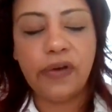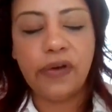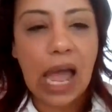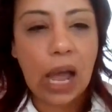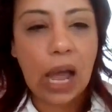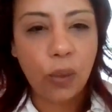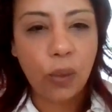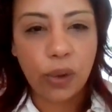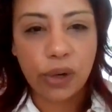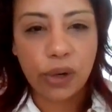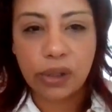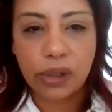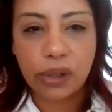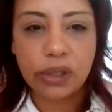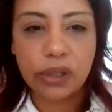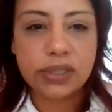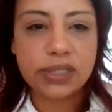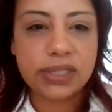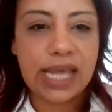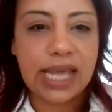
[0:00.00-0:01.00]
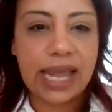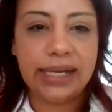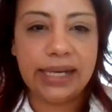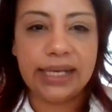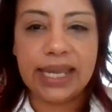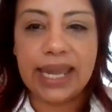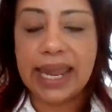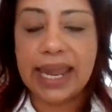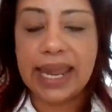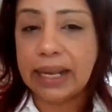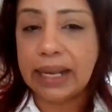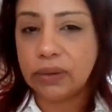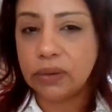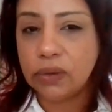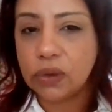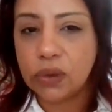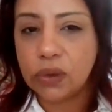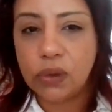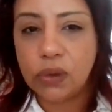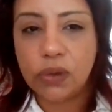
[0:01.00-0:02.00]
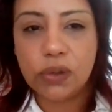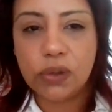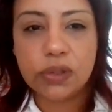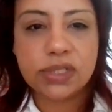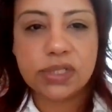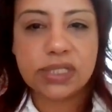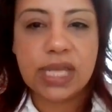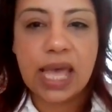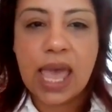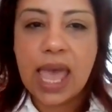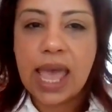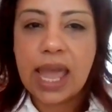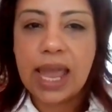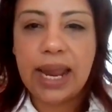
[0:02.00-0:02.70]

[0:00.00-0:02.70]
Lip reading: flowers and candles